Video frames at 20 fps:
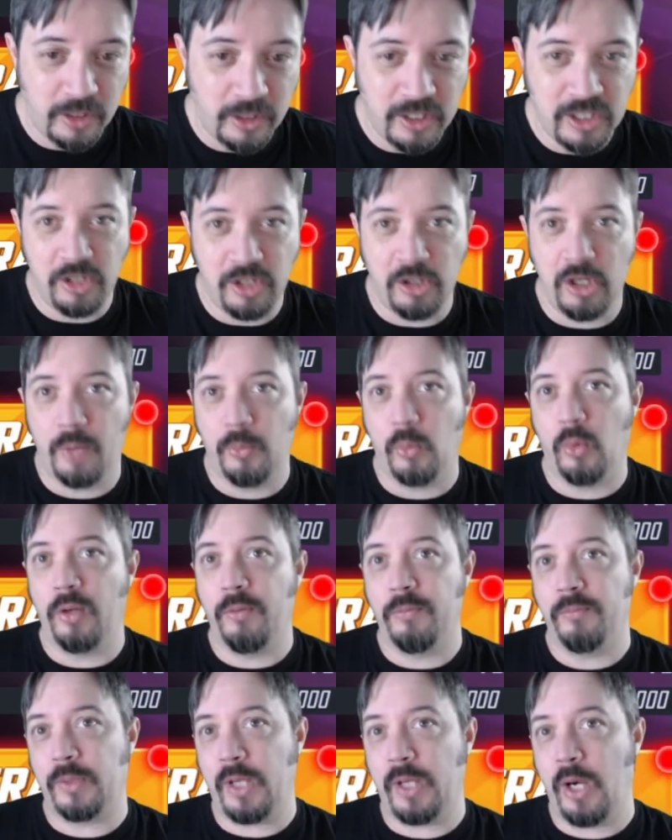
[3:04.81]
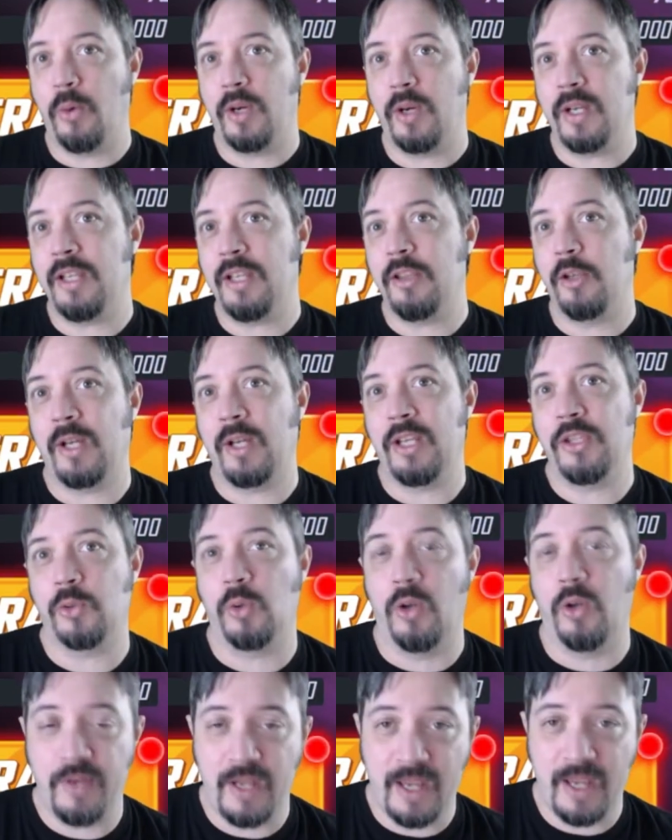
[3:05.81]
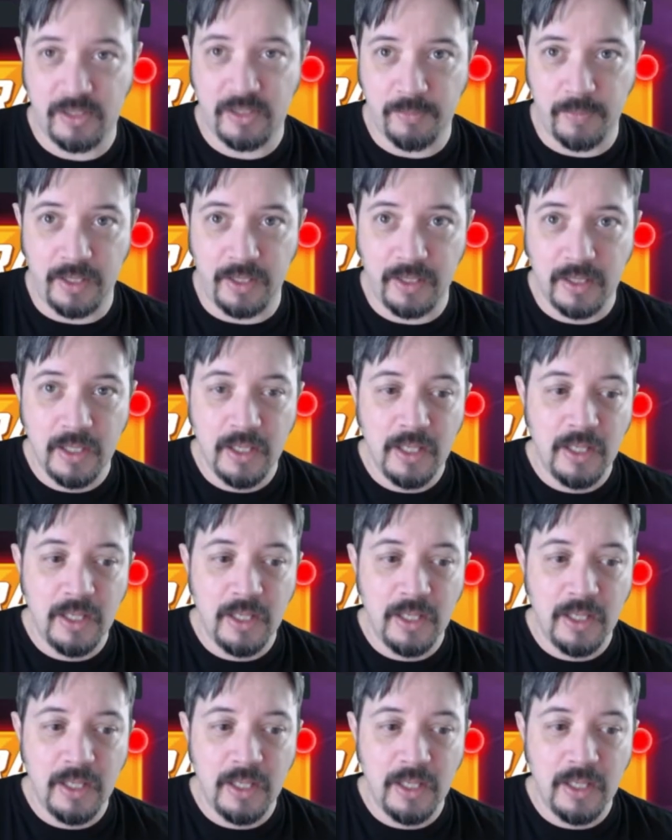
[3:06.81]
He's your #1 priority in the raid store, if you ask me.